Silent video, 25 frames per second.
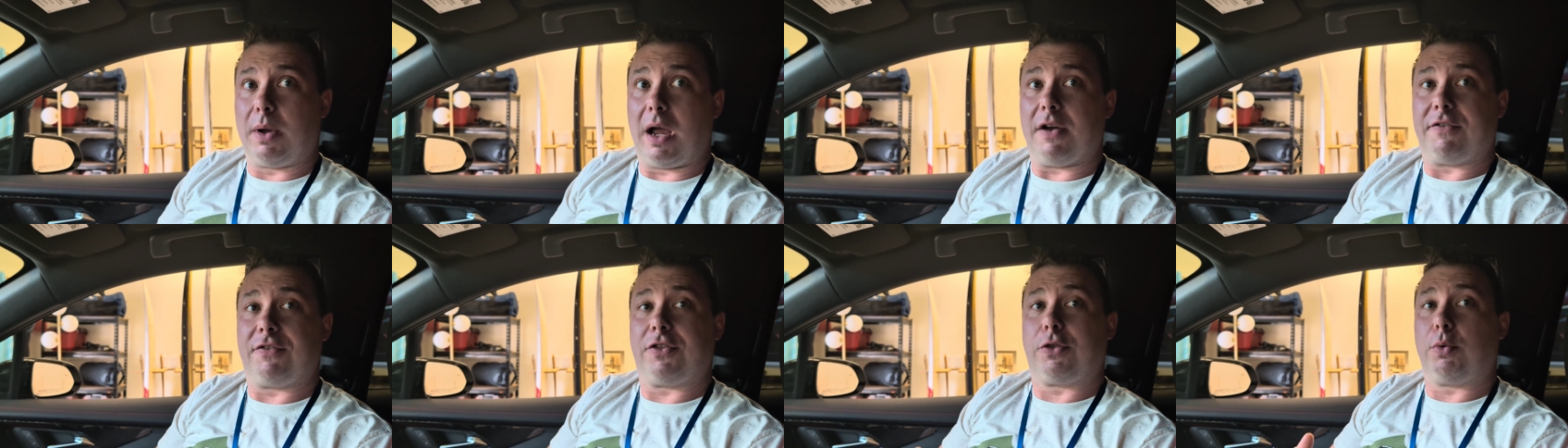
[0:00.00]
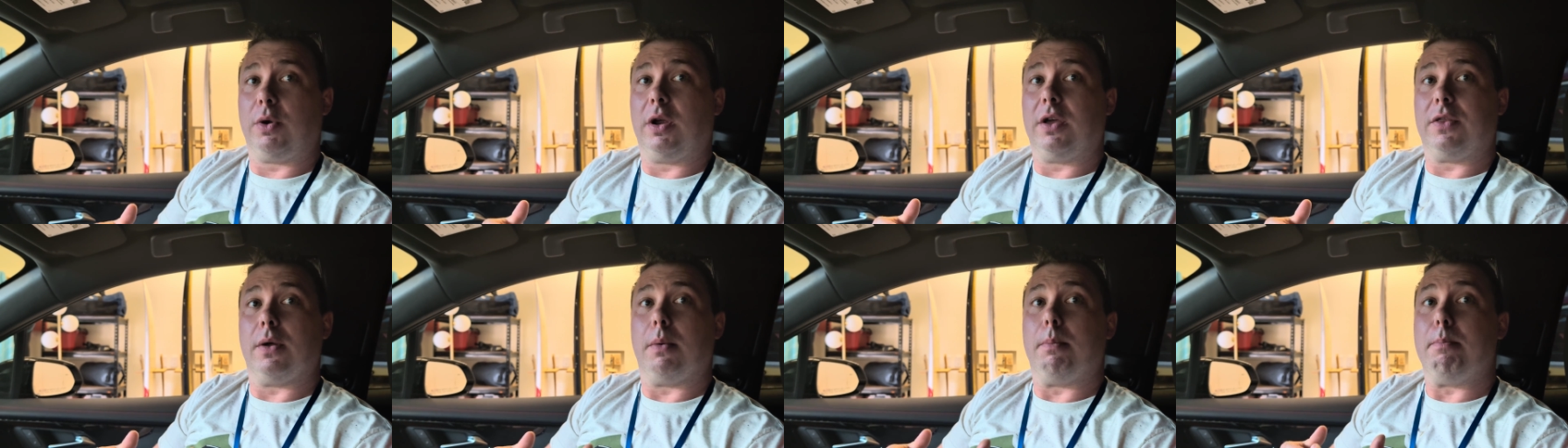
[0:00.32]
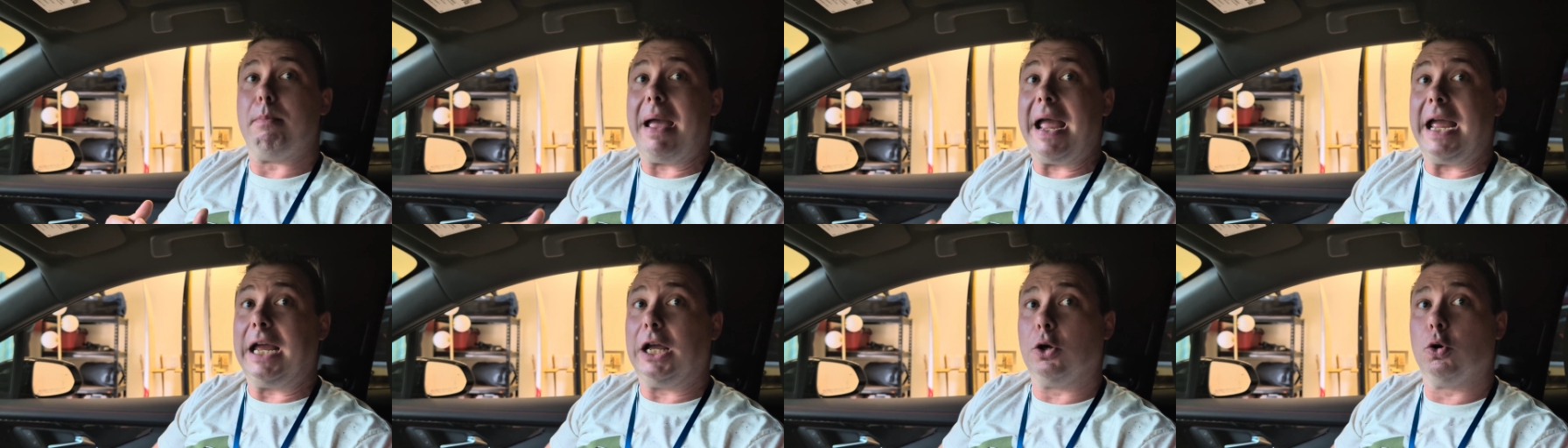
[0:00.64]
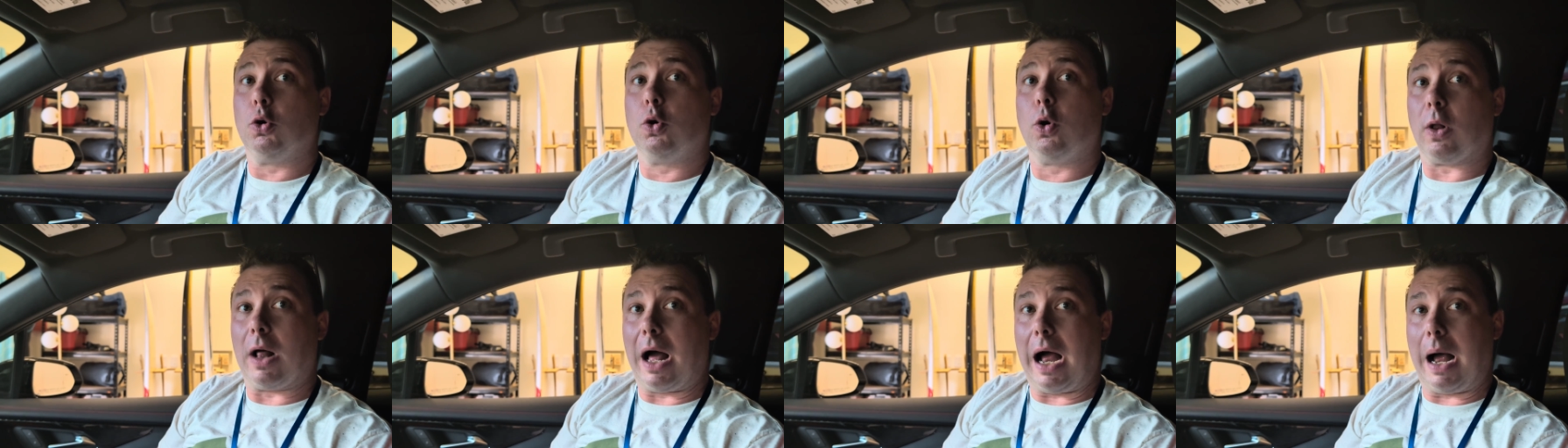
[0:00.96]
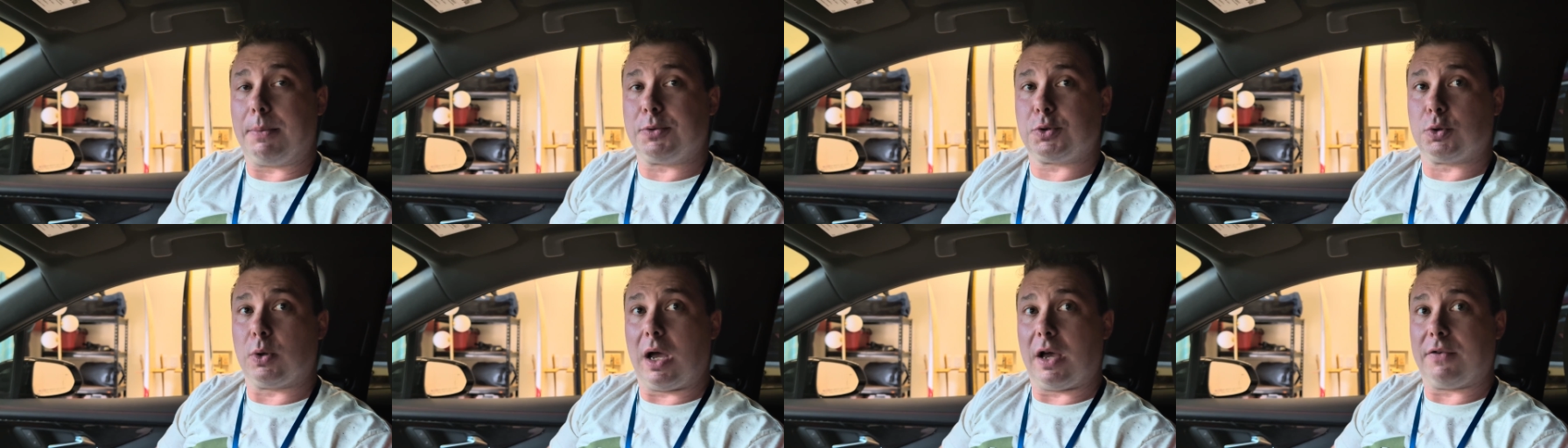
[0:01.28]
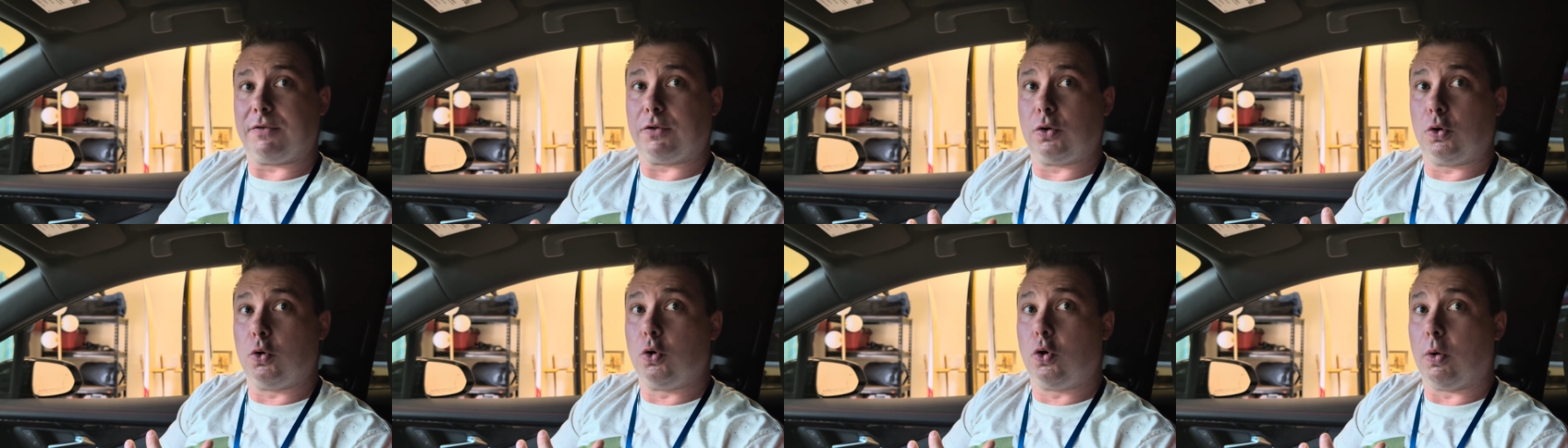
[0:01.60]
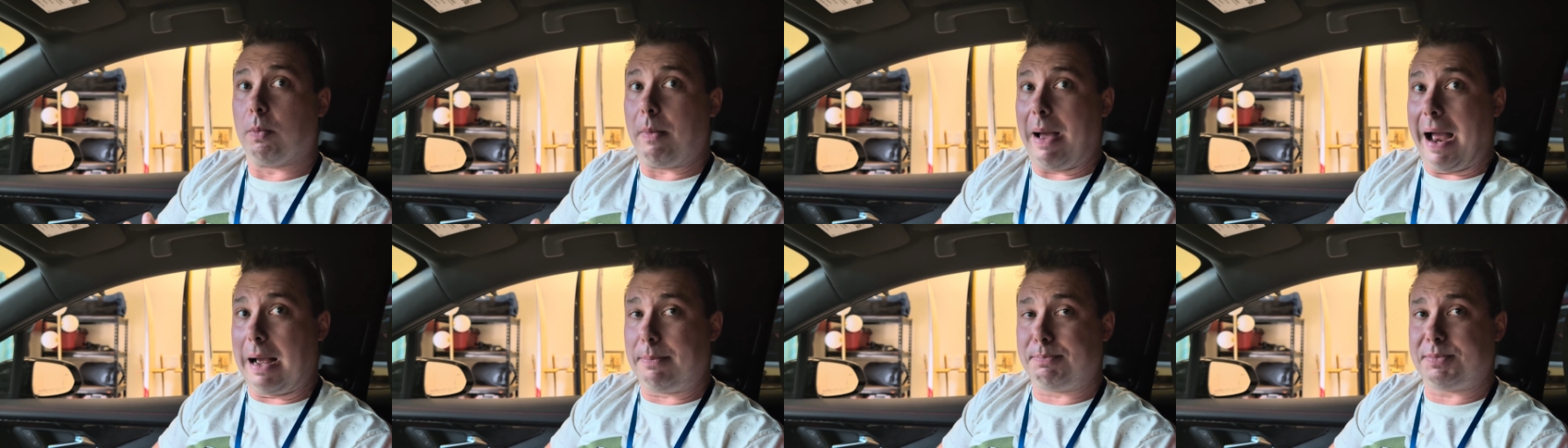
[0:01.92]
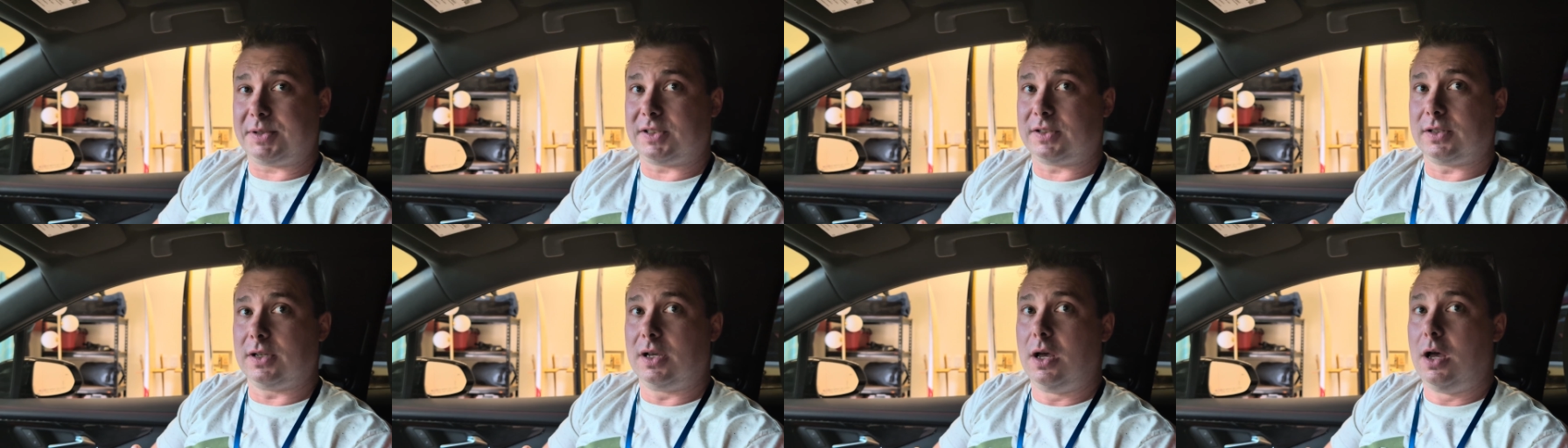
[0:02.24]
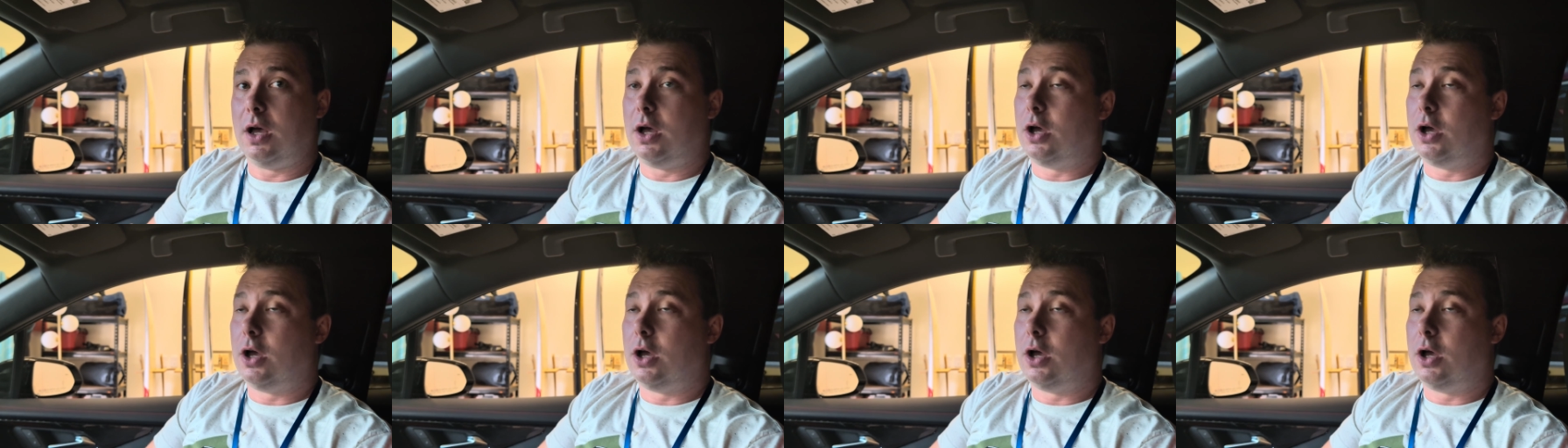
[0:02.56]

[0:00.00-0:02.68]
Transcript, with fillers: And we have three of the main Google apps. We have Google Maps,